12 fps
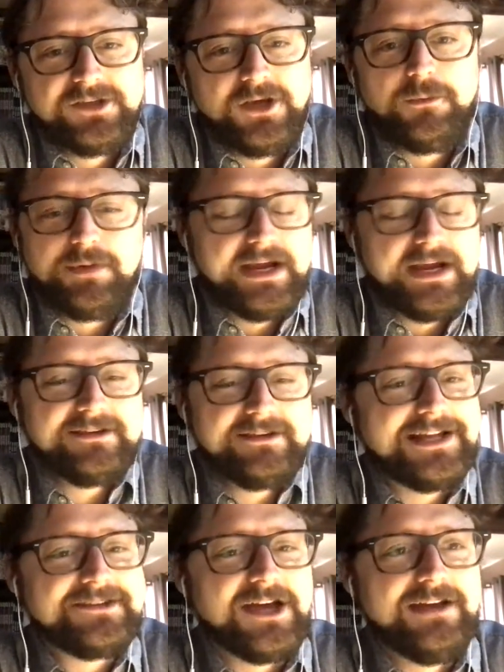So I guess
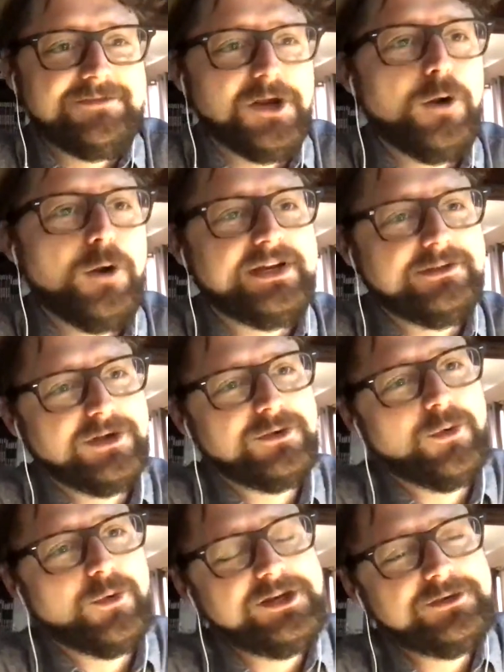that's kind of an opening. Like,
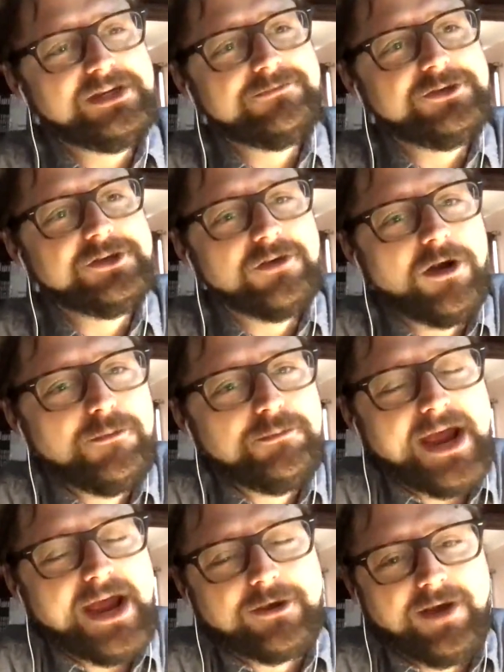what do you, given your own
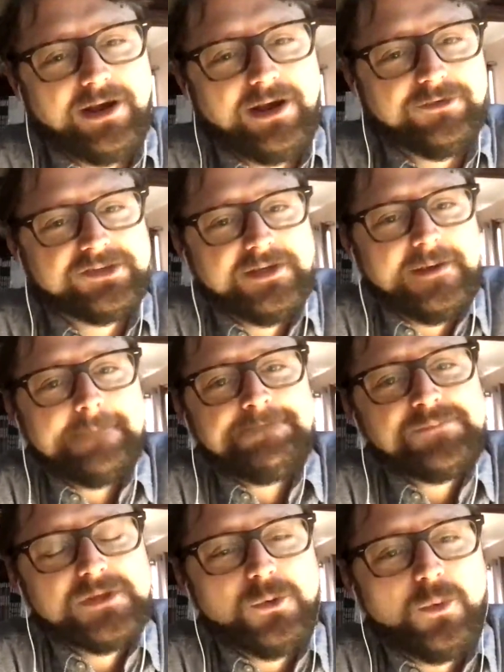background,
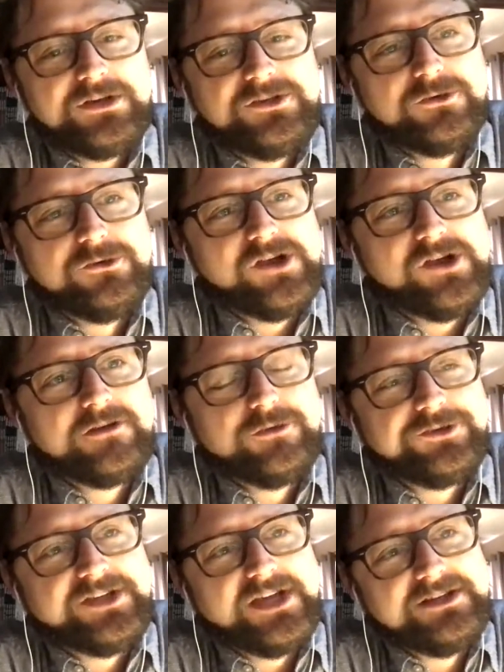what's your
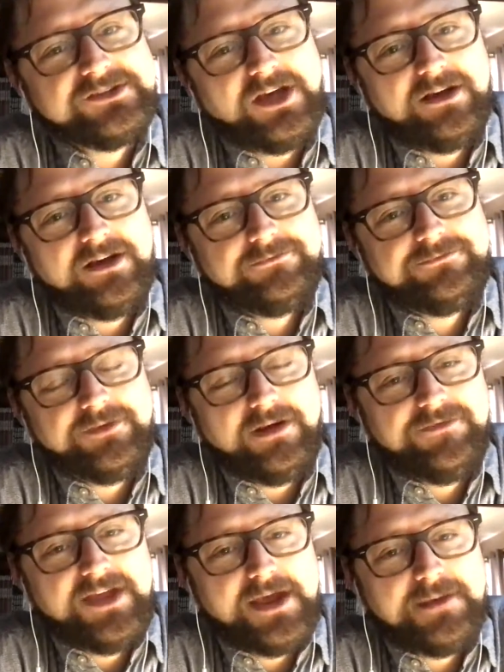general sense of
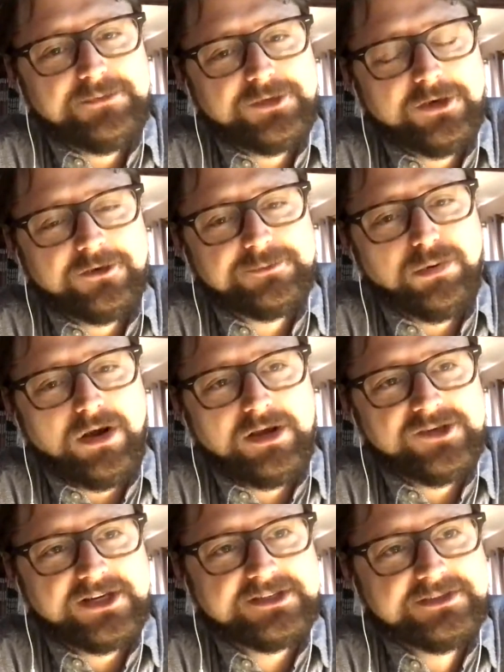the M-Turks
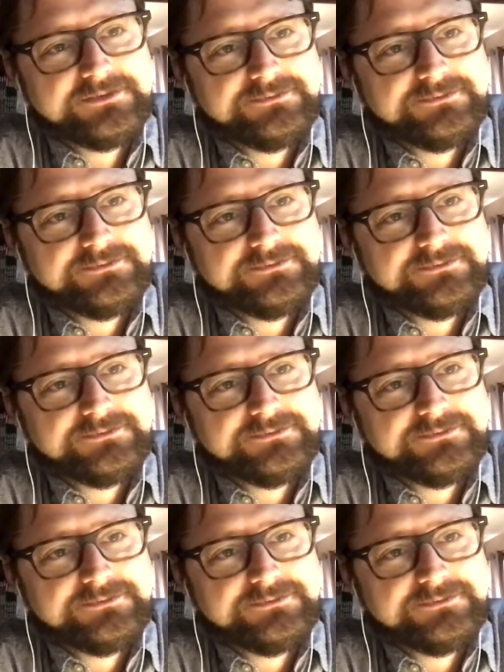project?